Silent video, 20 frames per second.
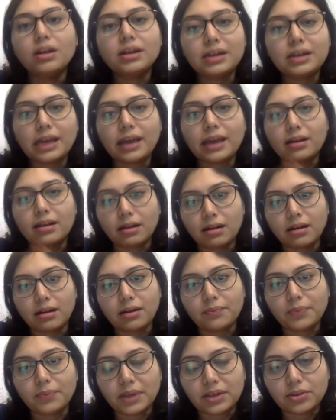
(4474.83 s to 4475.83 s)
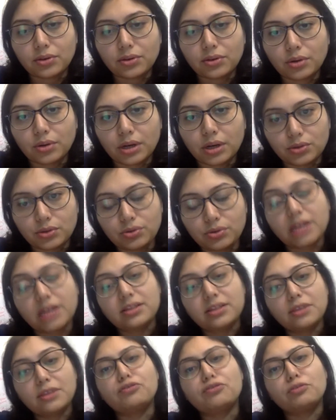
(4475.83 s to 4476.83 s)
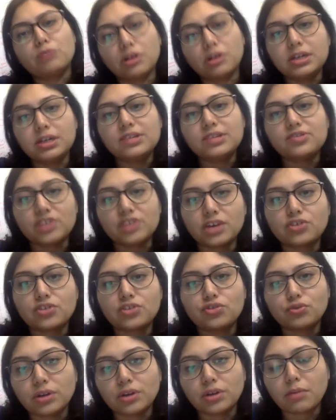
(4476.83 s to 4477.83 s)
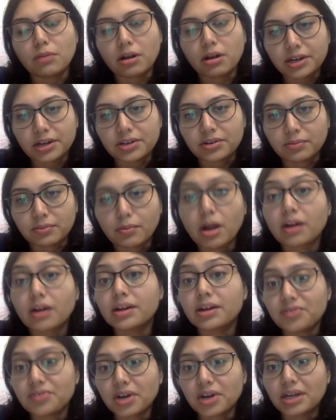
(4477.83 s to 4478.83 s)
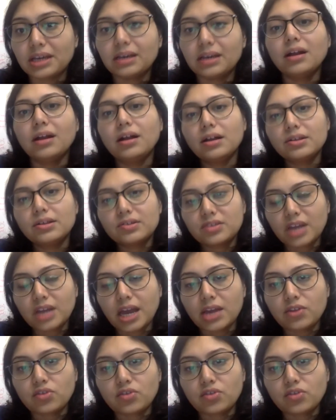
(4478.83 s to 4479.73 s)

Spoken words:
take to take them from early stage to the market ready stage.